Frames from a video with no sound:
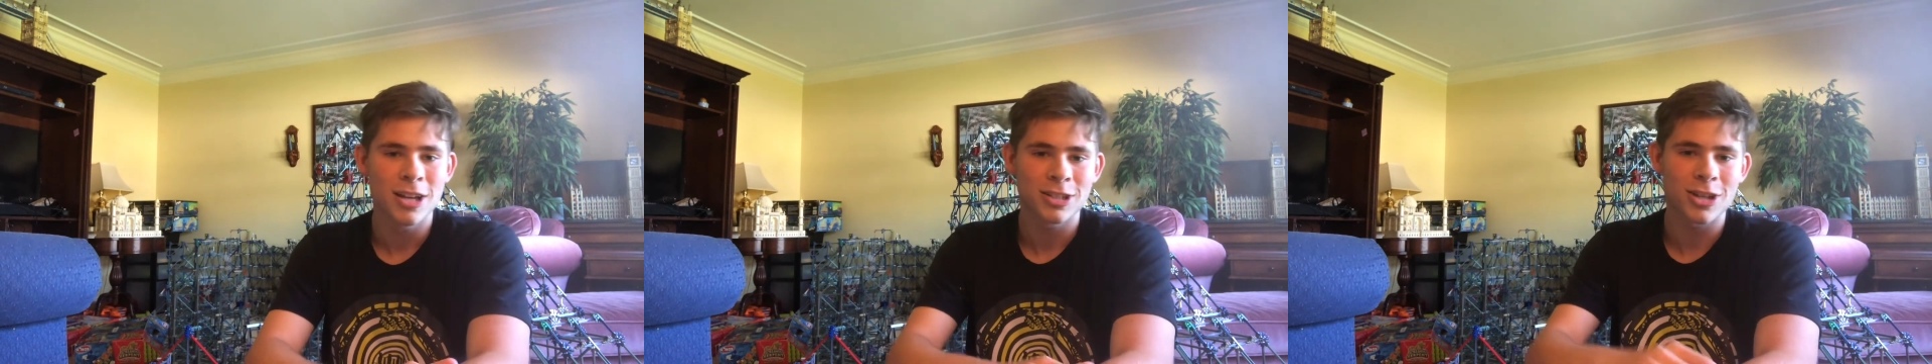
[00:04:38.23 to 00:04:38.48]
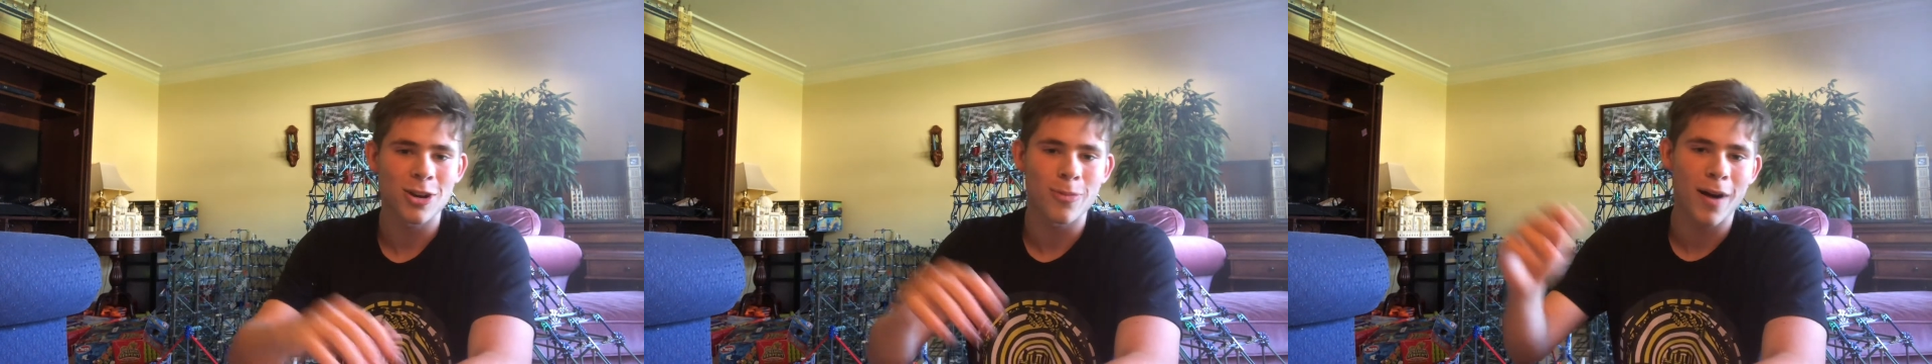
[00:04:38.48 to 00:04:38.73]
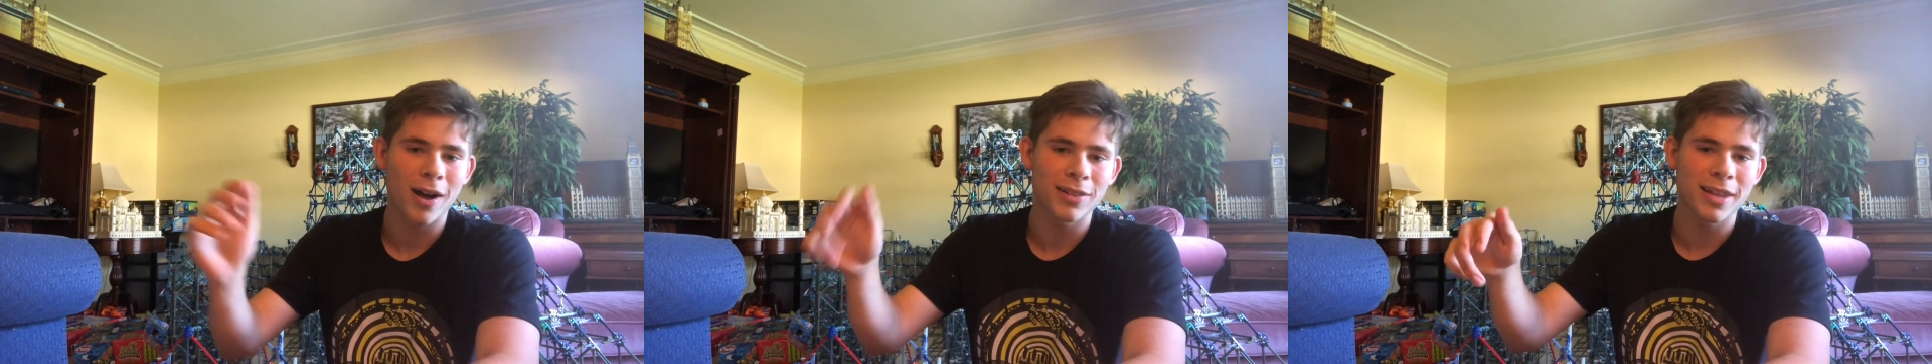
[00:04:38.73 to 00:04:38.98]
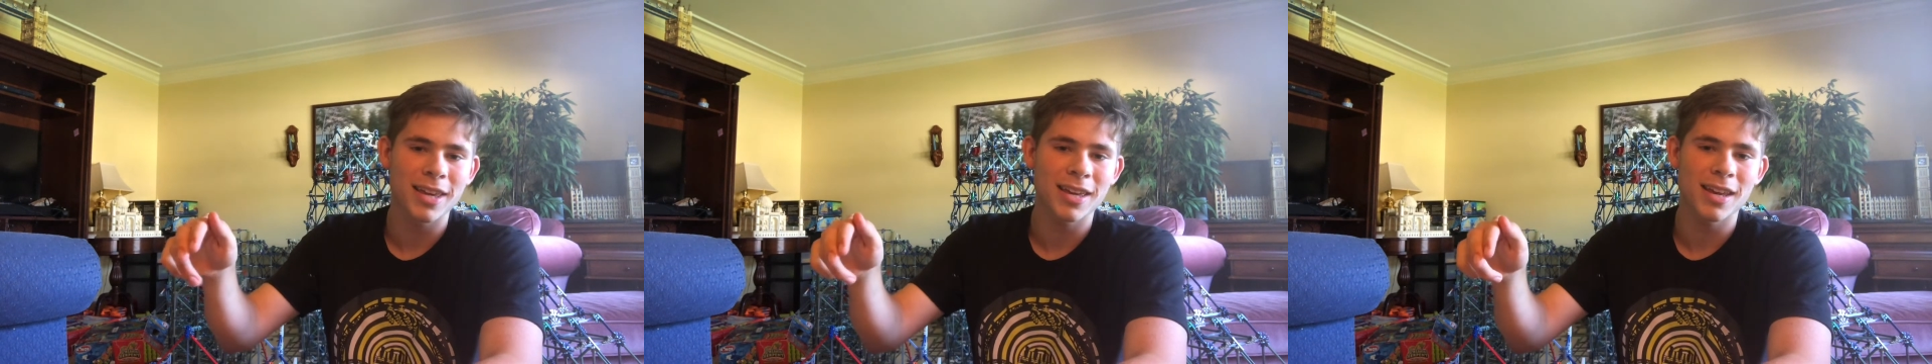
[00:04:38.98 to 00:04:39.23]
So
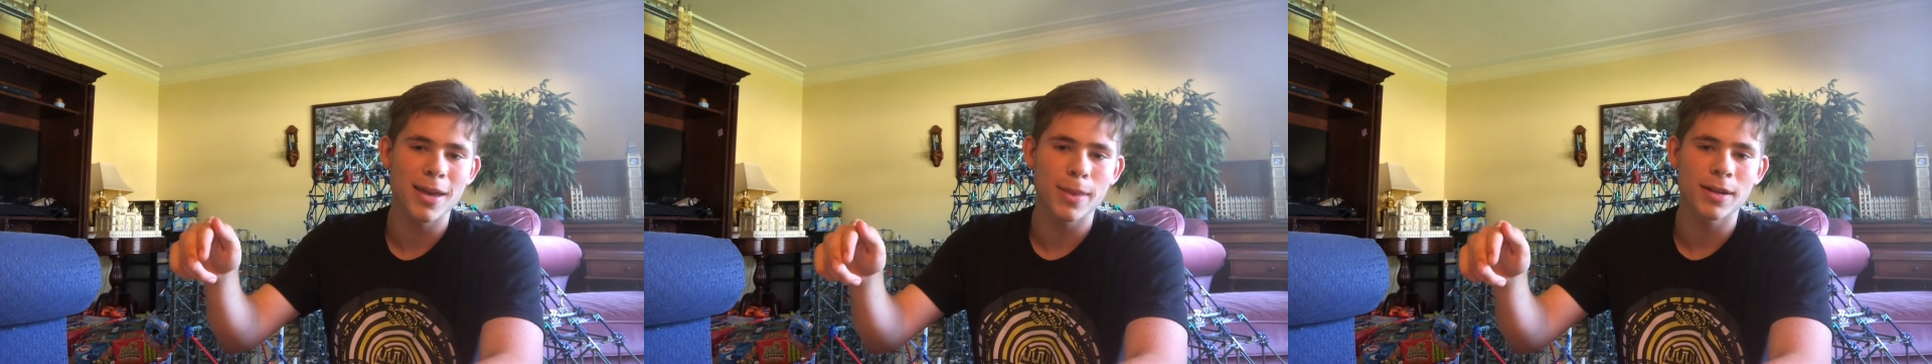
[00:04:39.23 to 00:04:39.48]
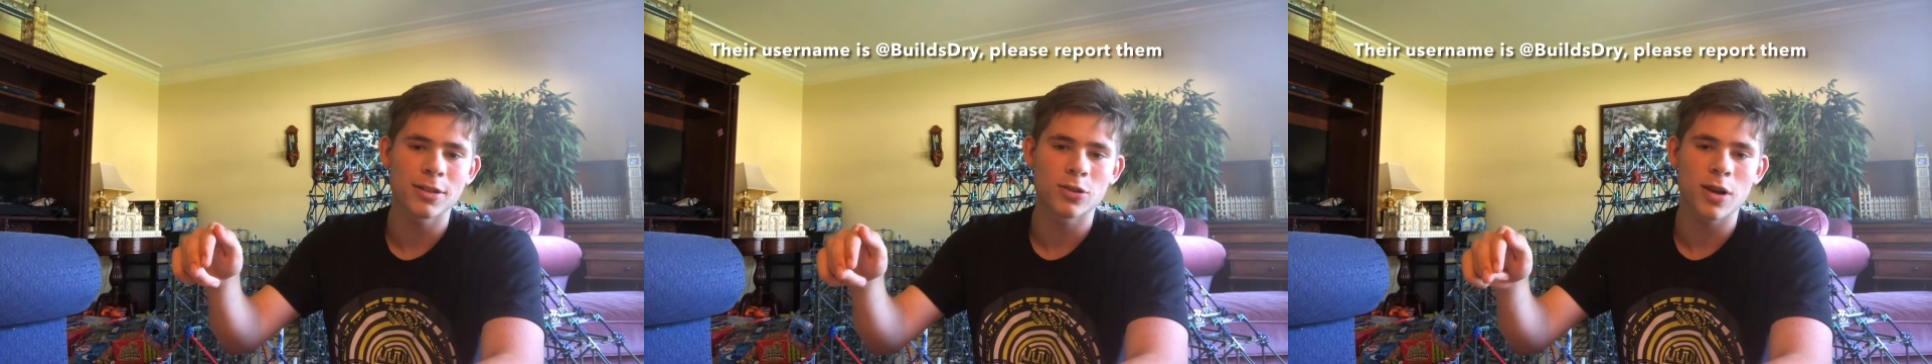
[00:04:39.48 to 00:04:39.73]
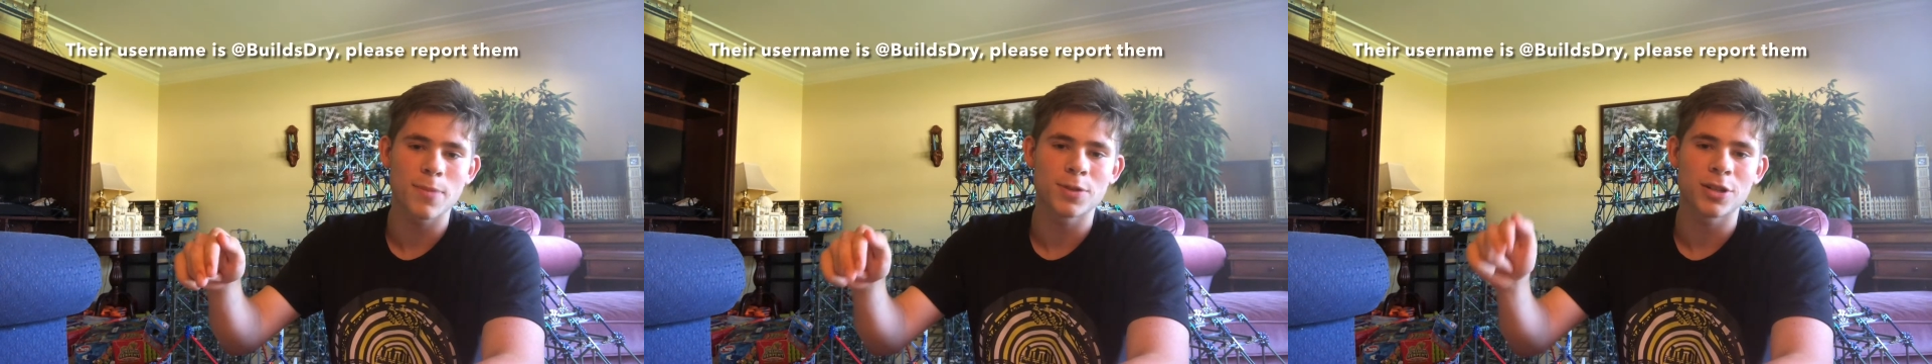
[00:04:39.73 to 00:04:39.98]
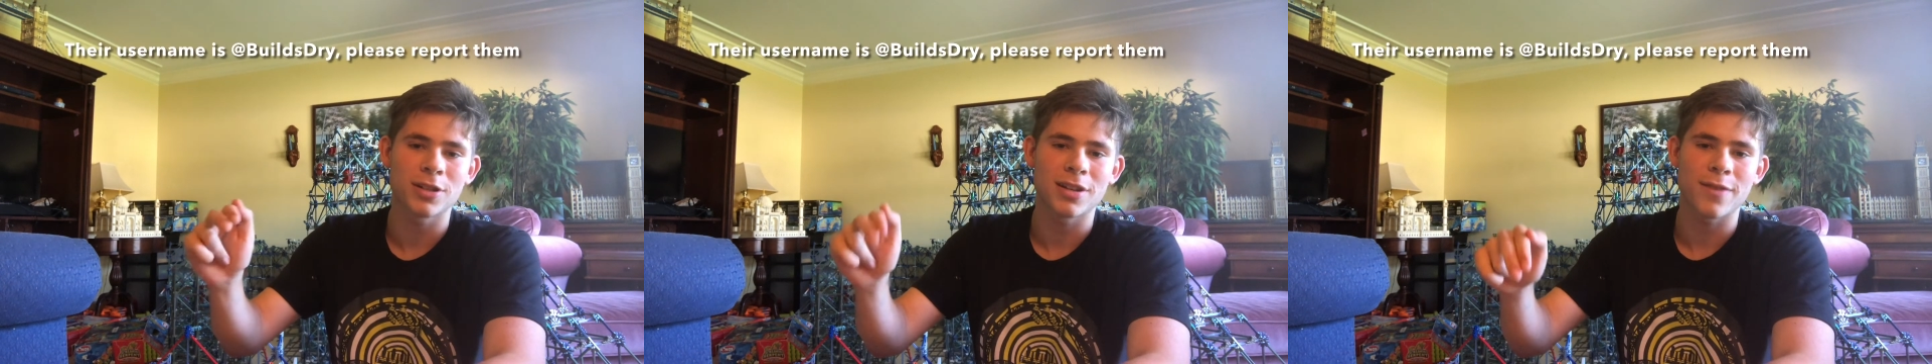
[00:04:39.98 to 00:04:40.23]
I'll link it in the
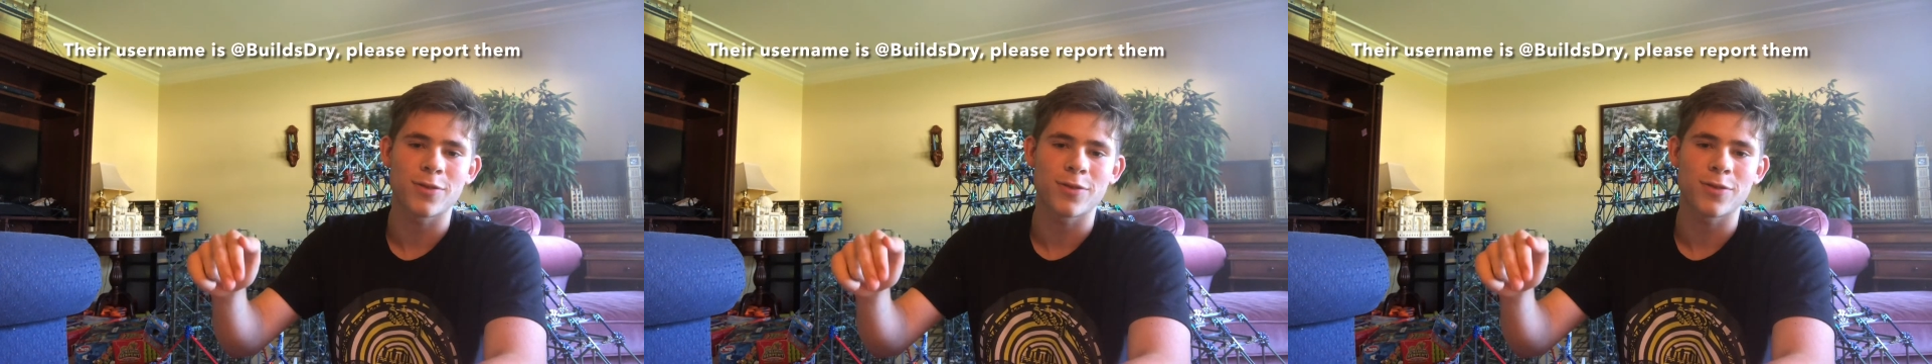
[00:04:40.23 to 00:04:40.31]
description.